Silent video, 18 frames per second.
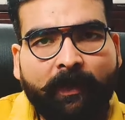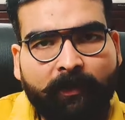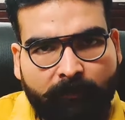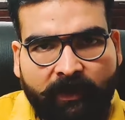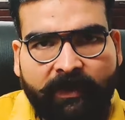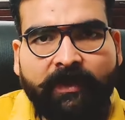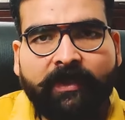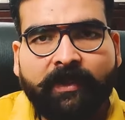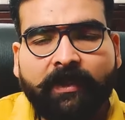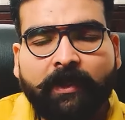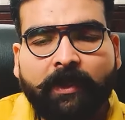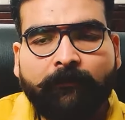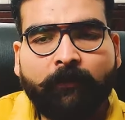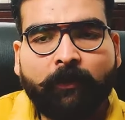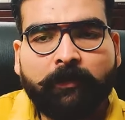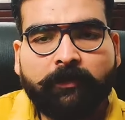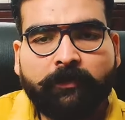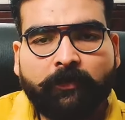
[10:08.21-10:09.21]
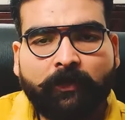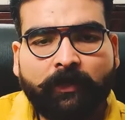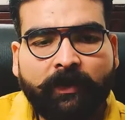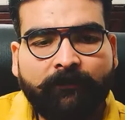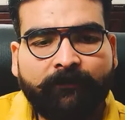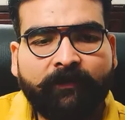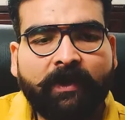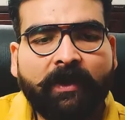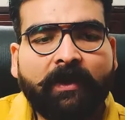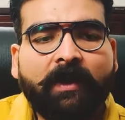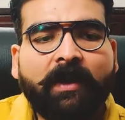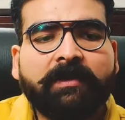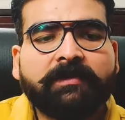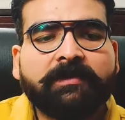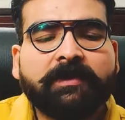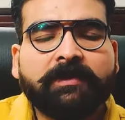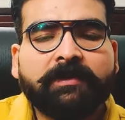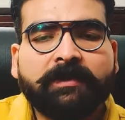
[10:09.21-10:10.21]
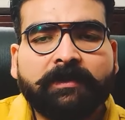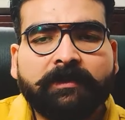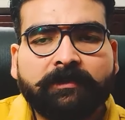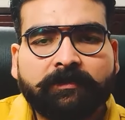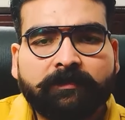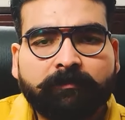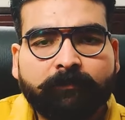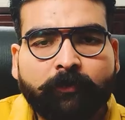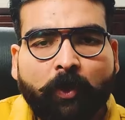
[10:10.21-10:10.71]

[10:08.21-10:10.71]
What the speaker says: in material life also, if there are certain